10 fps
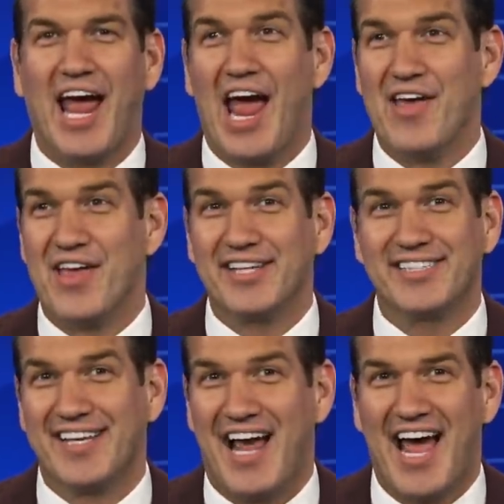And then
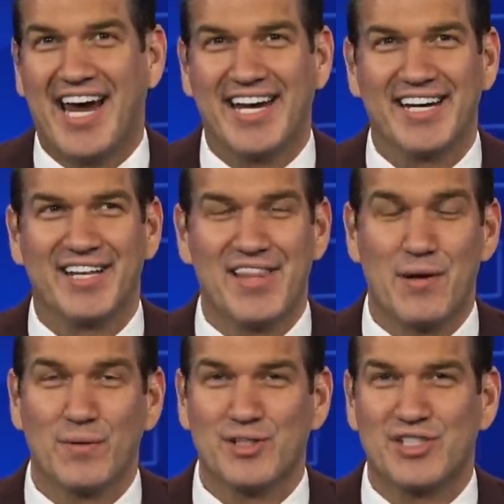tonight, they
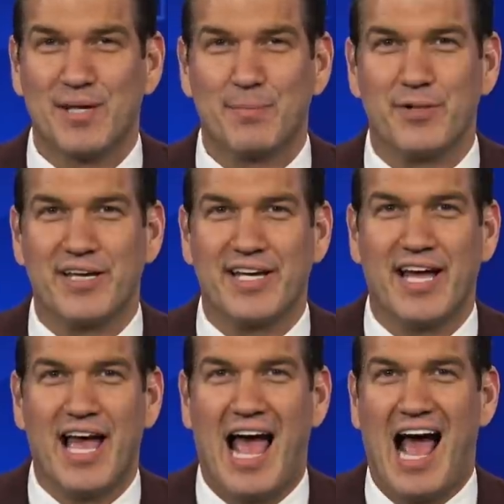were simply
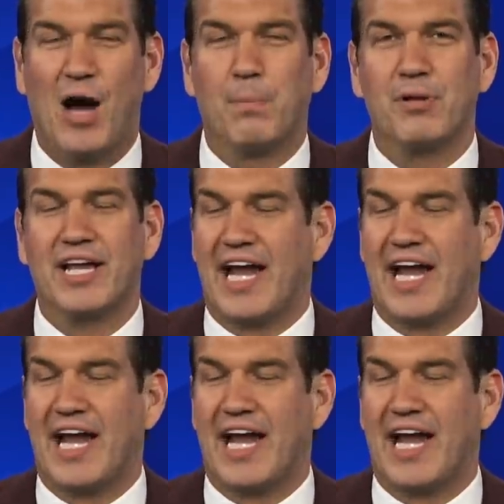outplayed.